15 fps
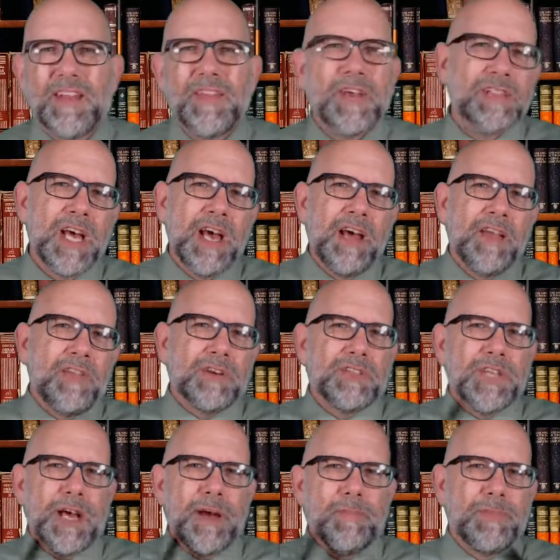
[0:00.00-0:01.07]
And
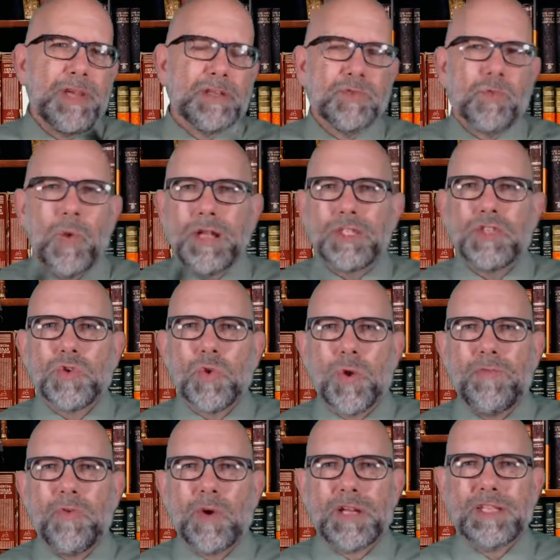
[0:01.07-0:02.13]
there's one story,
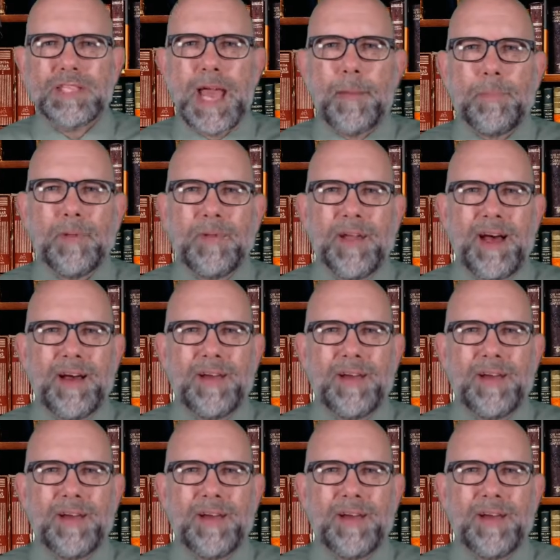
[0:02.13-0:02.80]
for example,